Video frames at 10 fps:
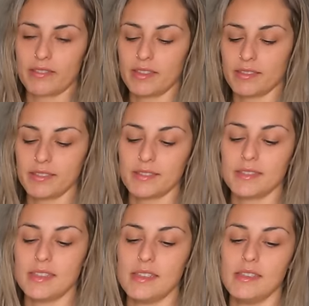I think this
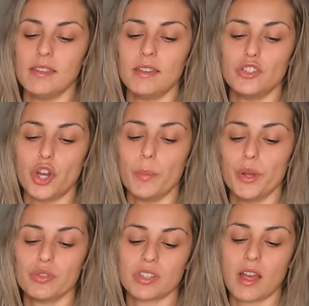is the
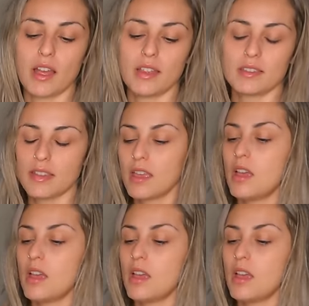jumbo size,